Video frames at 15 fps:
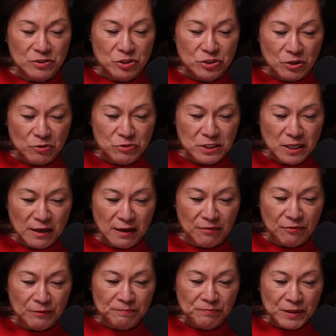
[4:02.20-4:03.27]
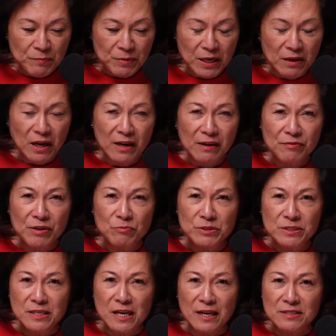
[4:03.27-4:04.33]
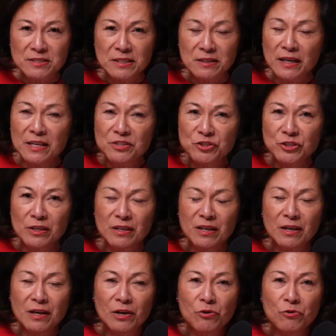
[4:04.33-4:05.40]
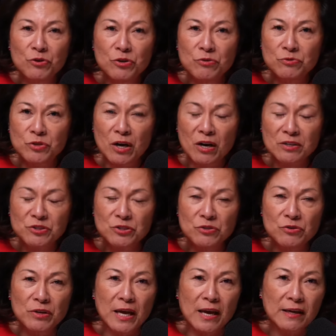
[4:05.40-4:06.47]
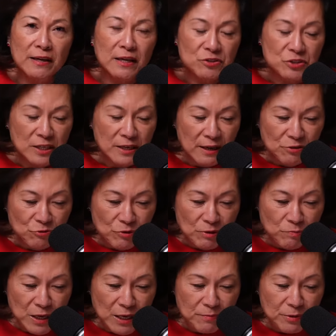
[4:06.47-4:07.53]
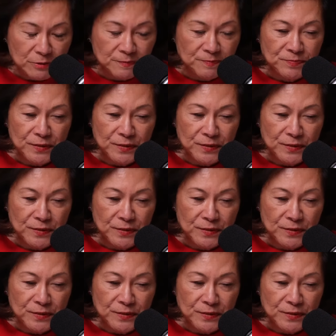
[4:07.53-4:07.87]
so tough. But a lot of it was the isolation. Who do you talk to? You can't get together with people.